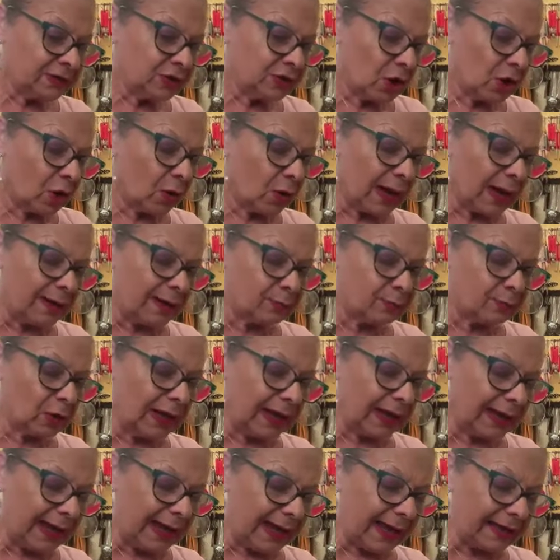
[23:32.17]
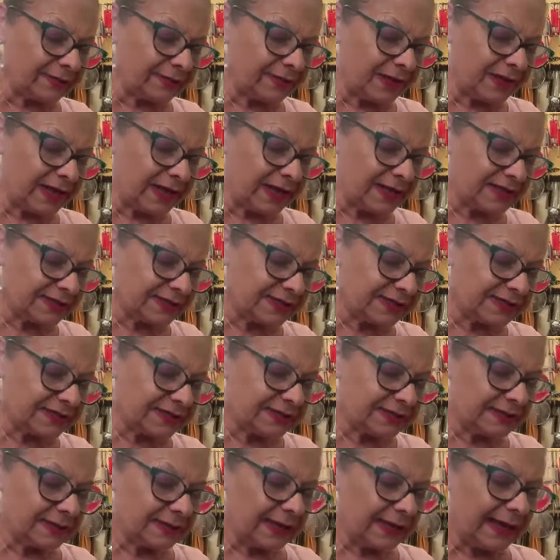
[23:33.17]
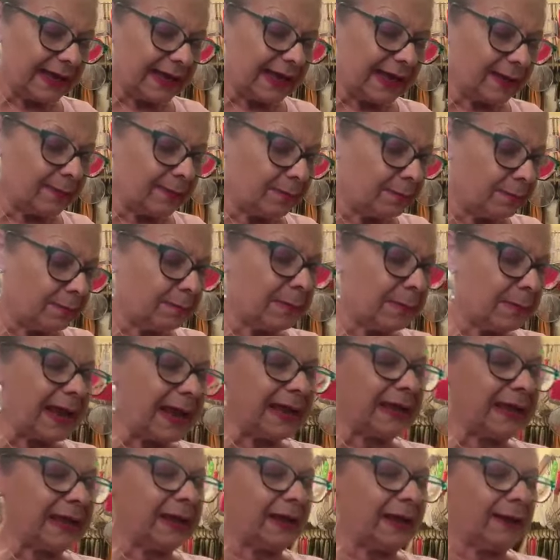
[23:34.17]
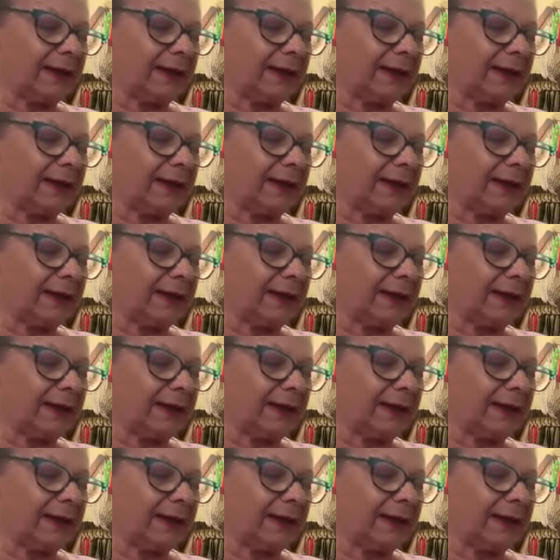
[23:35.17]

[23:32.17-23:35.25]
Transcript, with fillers: So I'm gonna cut these and make